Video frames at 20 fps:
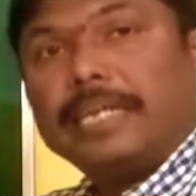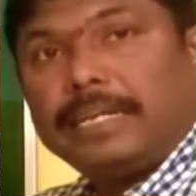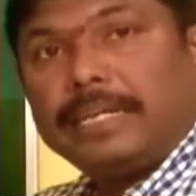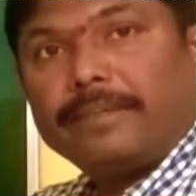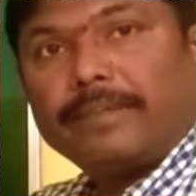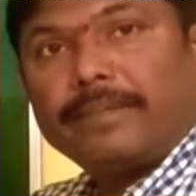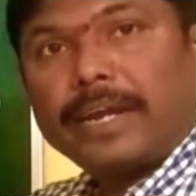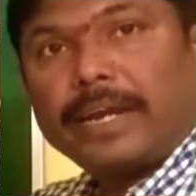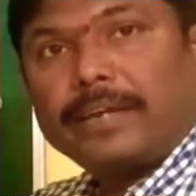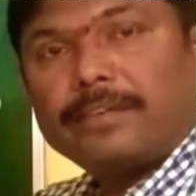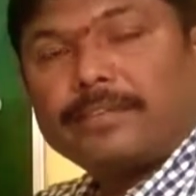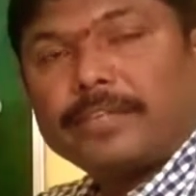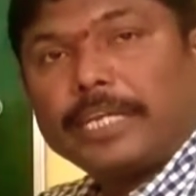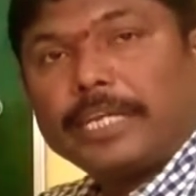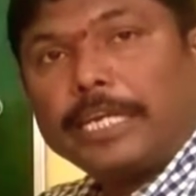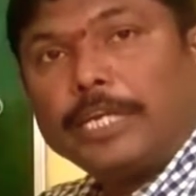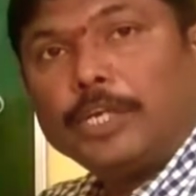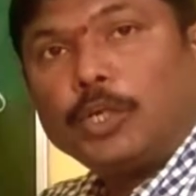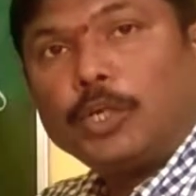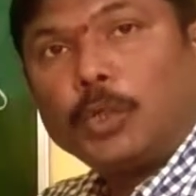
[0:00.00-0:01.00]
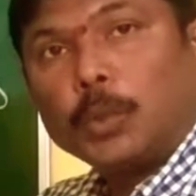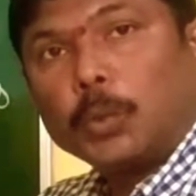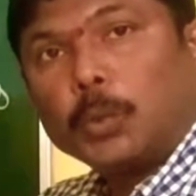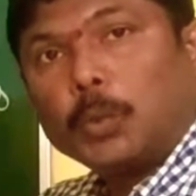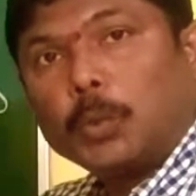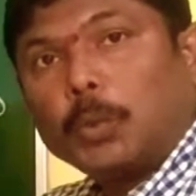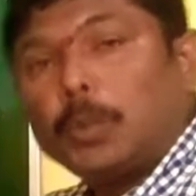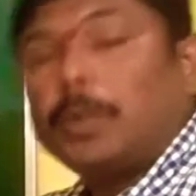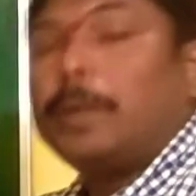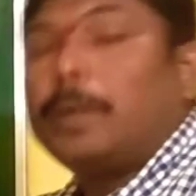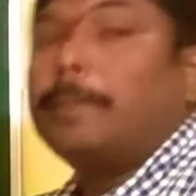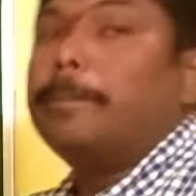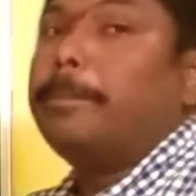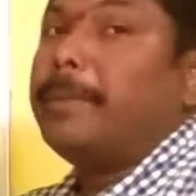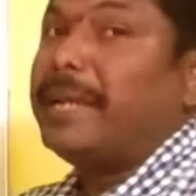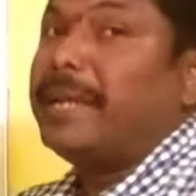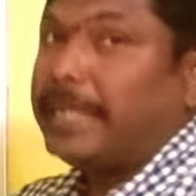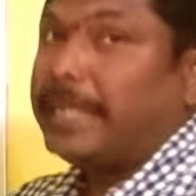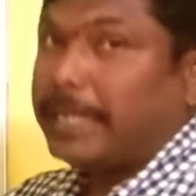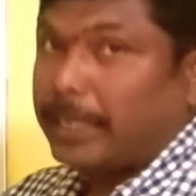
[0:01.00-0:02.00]
divides into
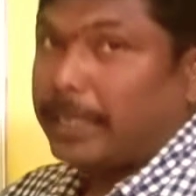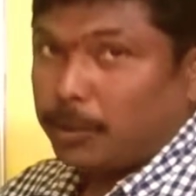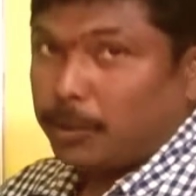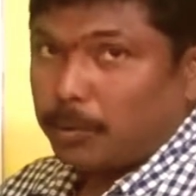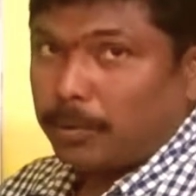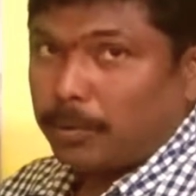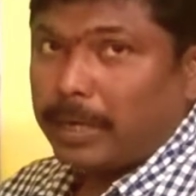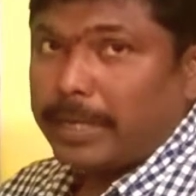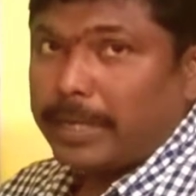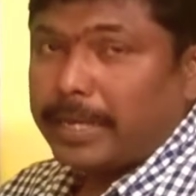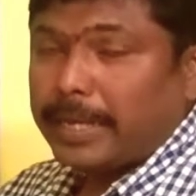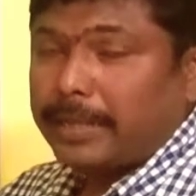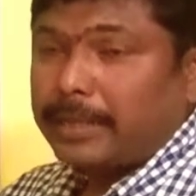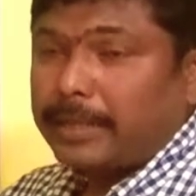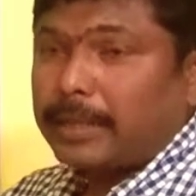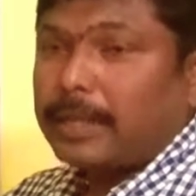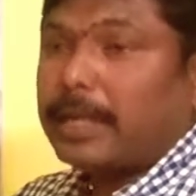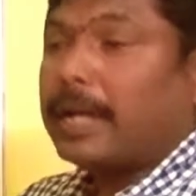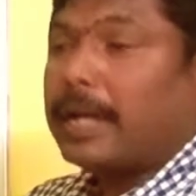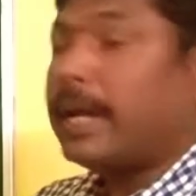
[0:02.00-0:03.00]
many nuclei,